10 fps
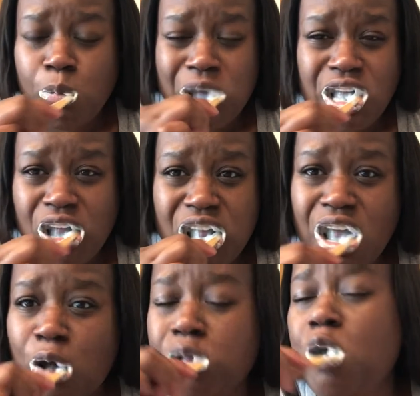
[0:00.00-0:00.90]
anything
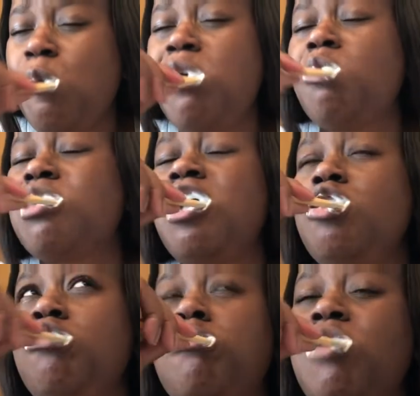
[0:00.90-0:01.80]
on their website
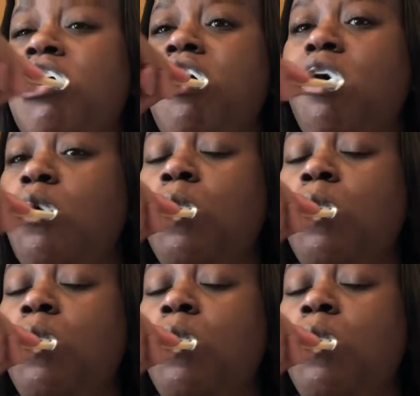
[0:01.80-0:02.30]
using my code.